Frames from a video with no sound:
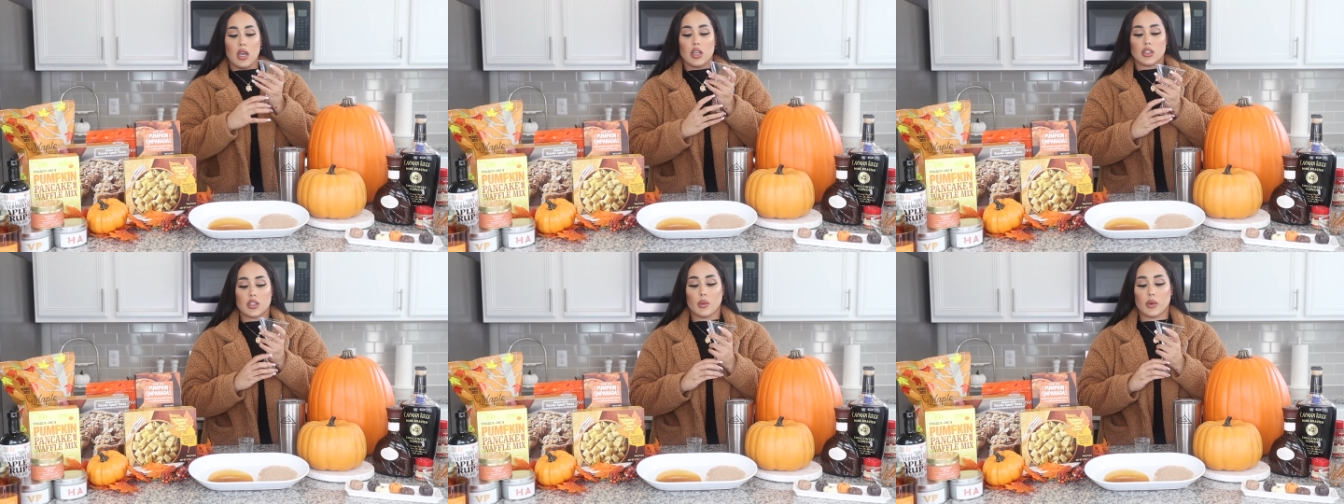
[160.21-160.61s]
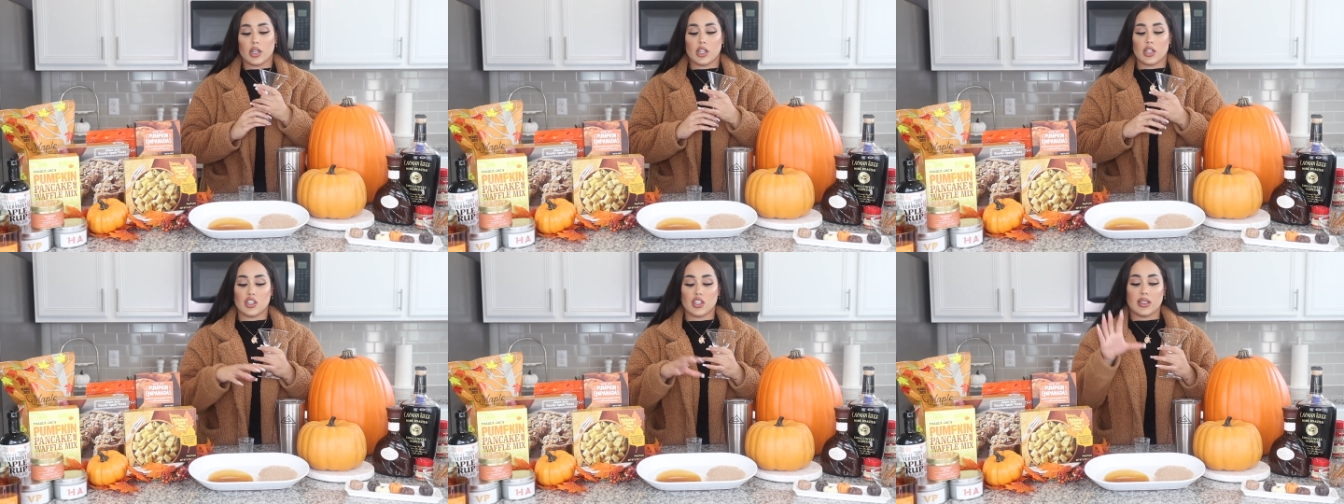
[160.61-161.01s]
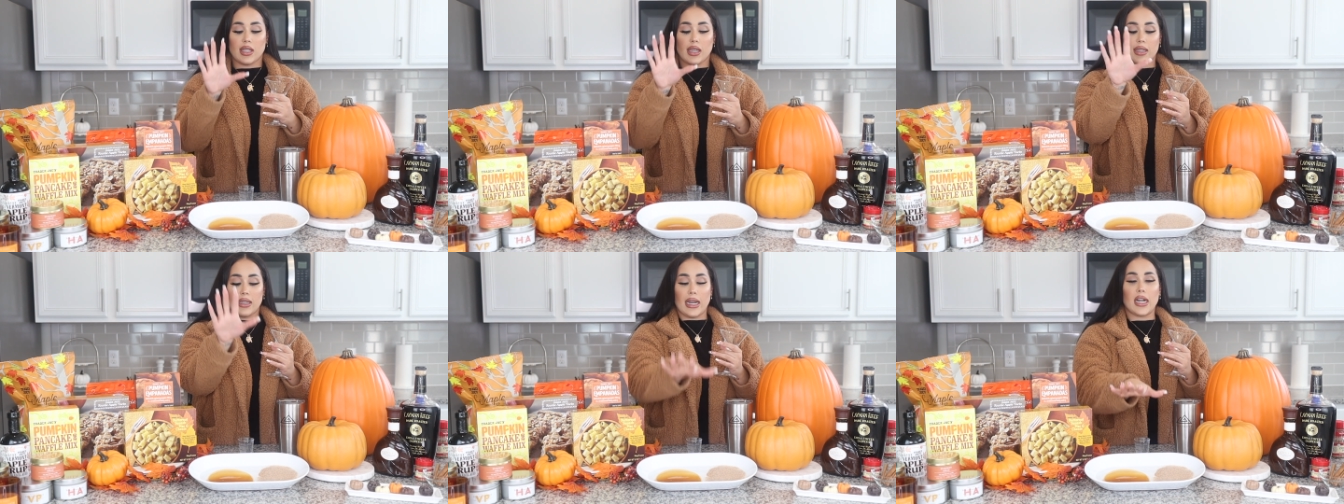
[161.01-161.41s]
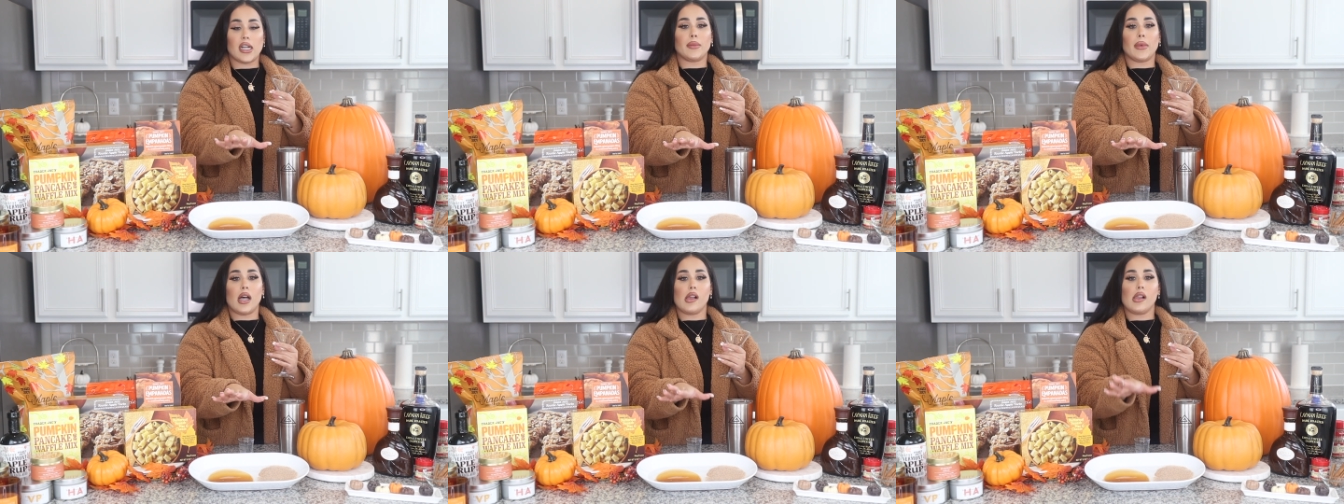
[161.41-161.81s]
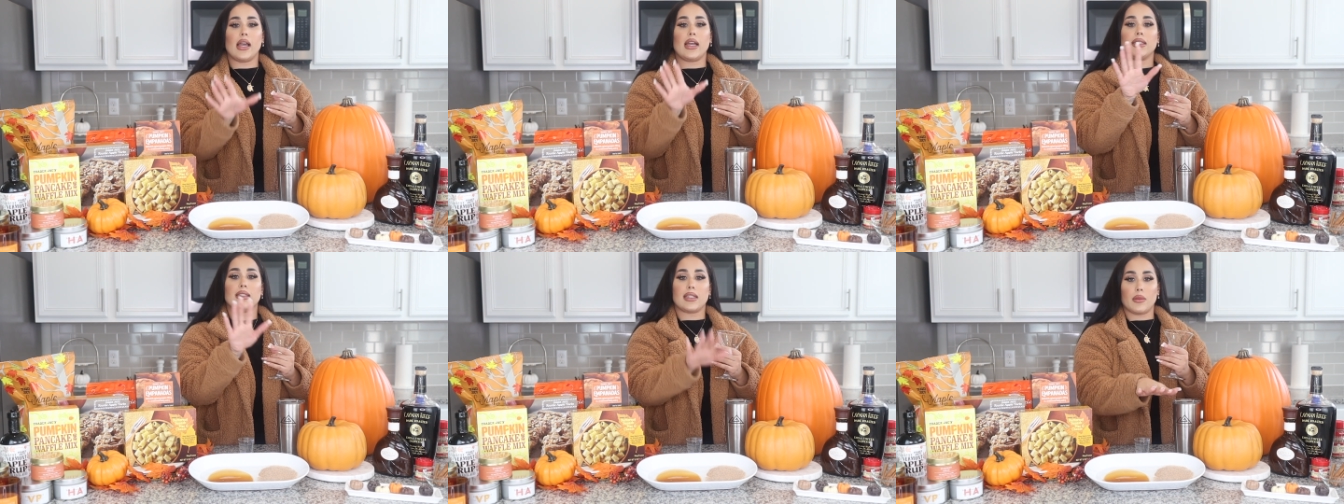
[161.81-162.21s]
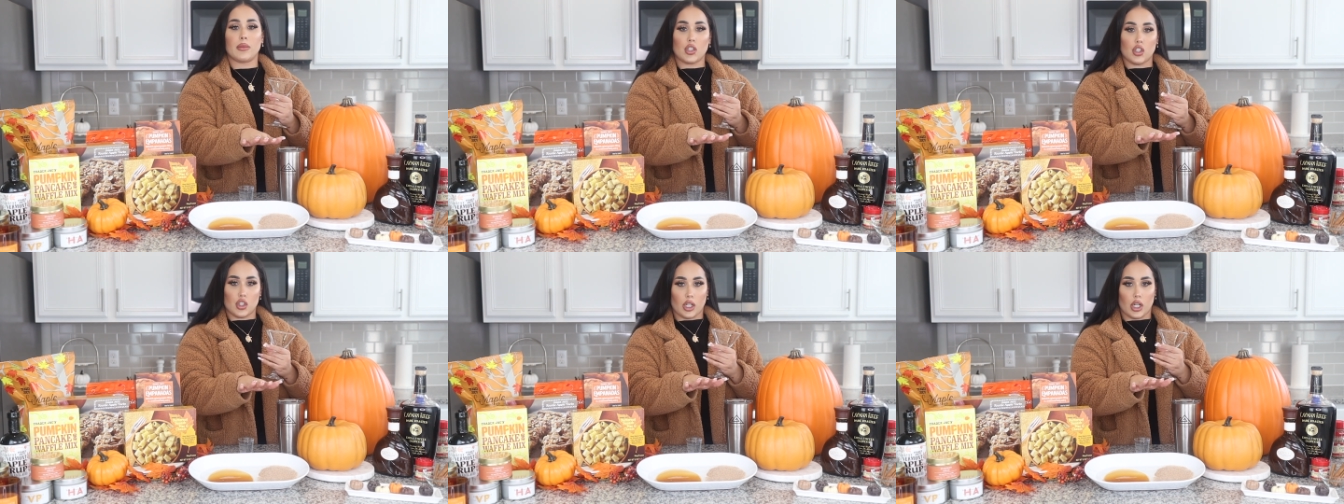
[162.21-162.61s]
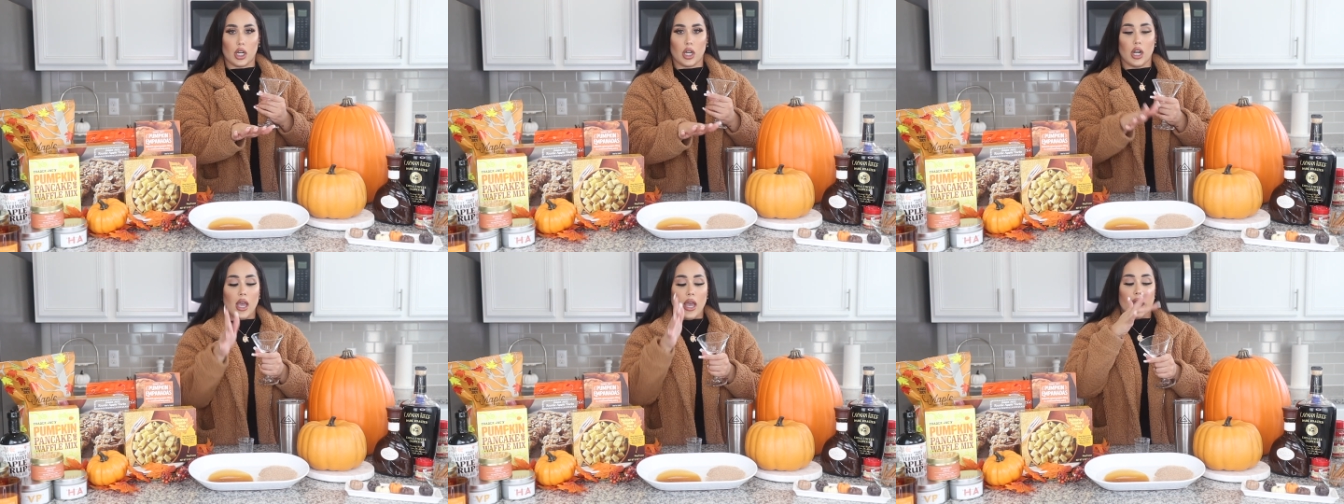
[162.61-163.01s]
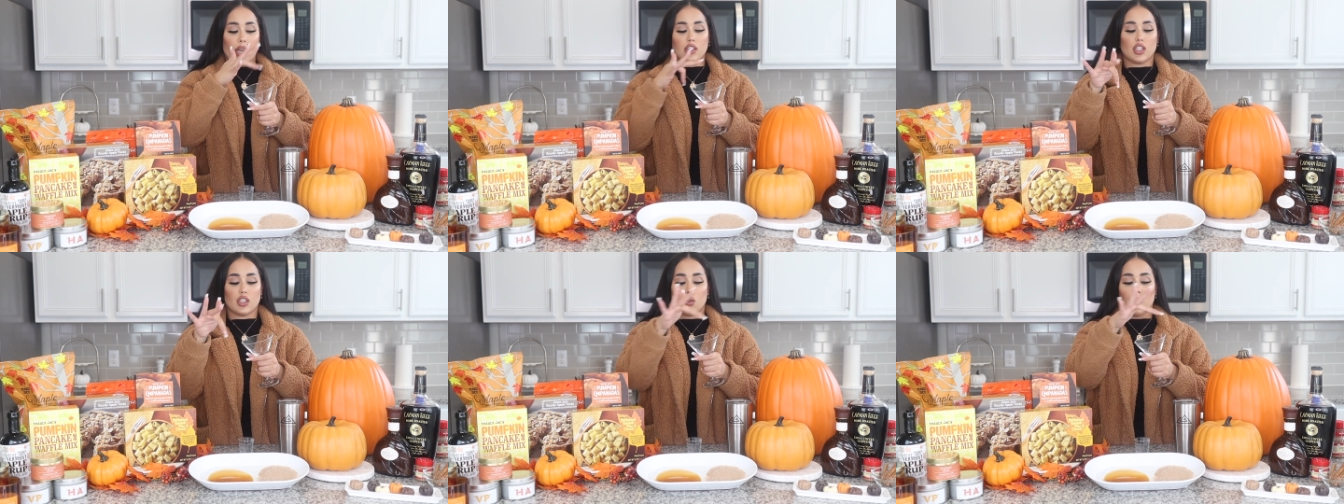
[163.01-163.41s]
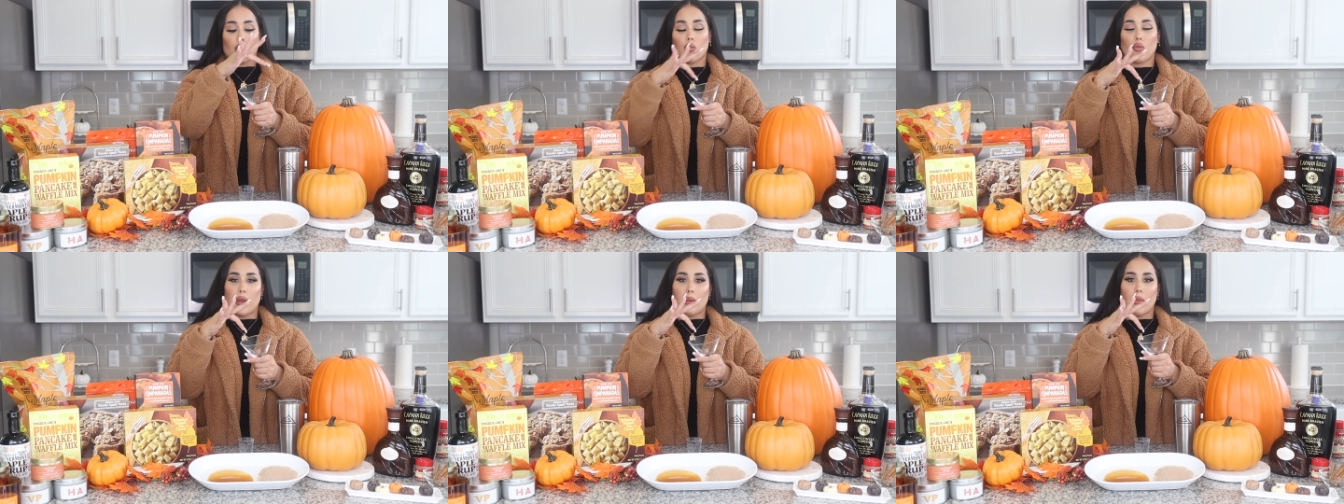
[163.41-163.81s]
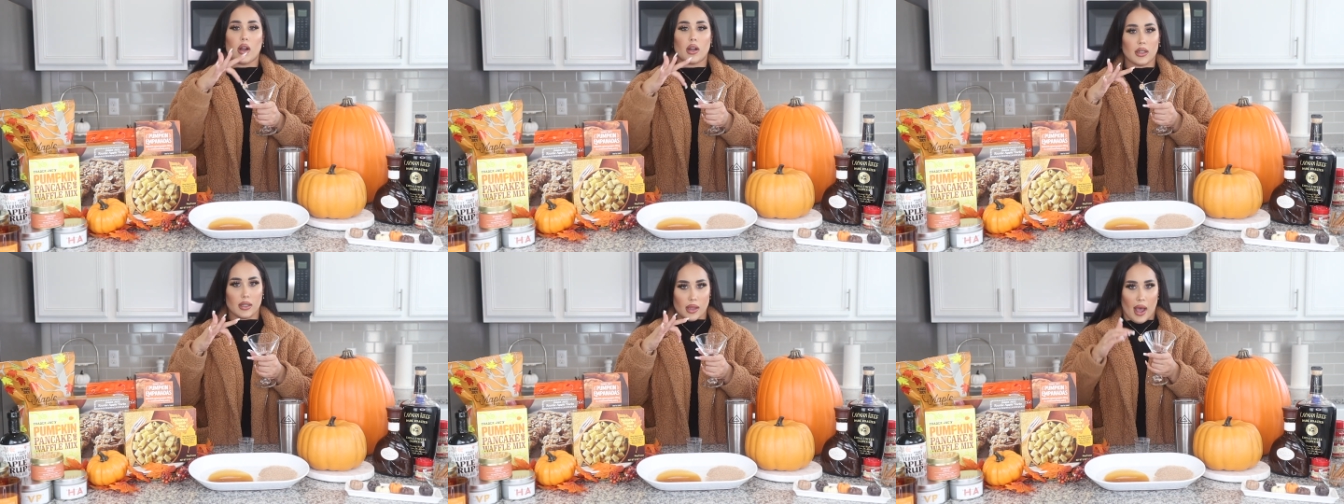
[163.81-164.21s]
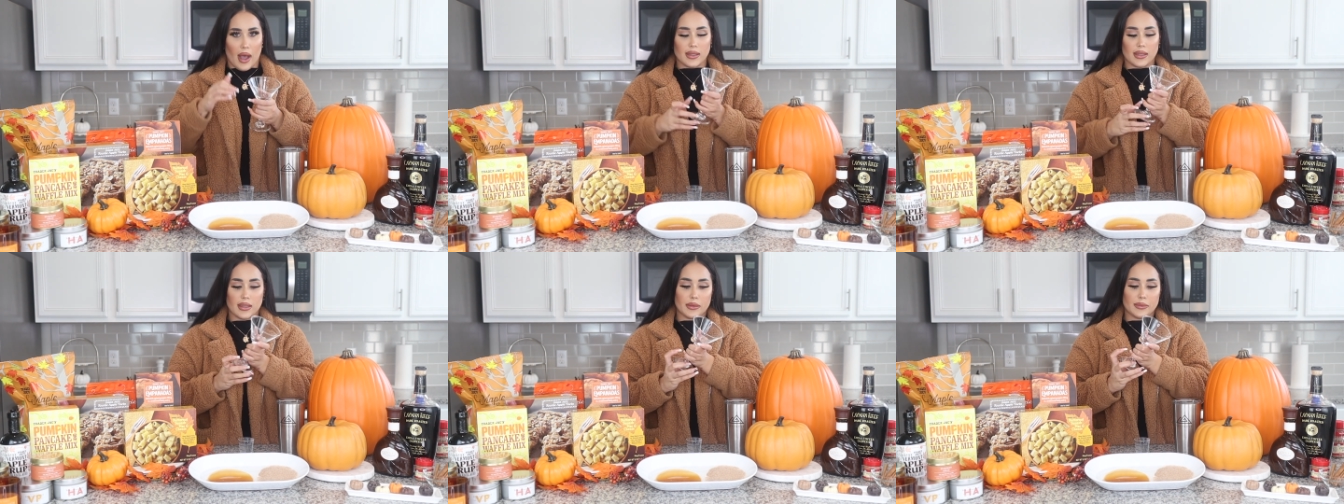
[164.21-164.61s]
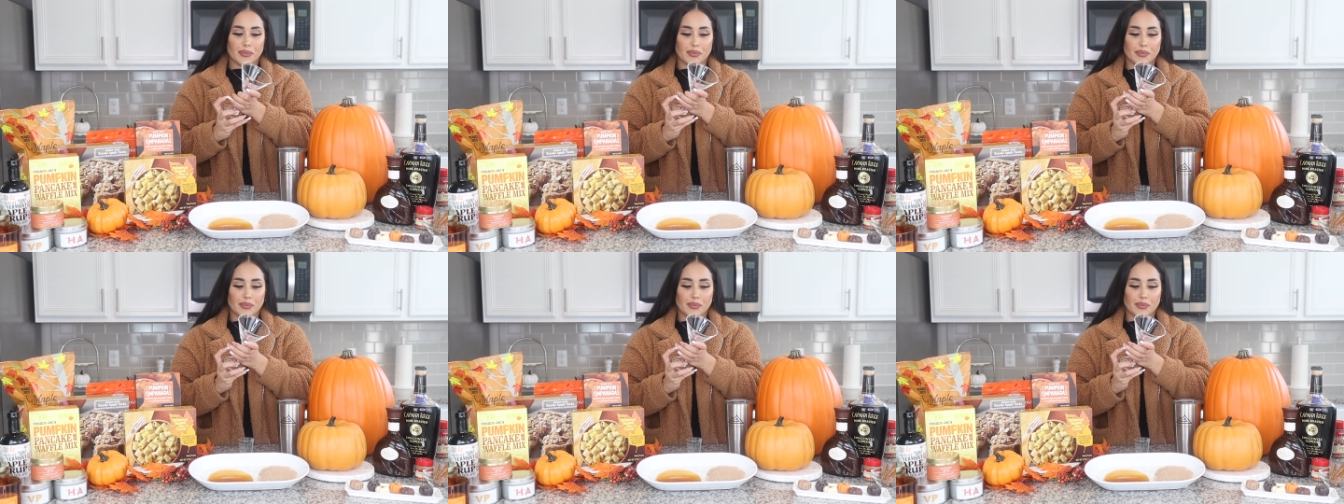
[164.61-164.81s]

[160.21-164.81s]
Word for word: So we're gonna just take caramel and cinnamon sugar and just rim our glass.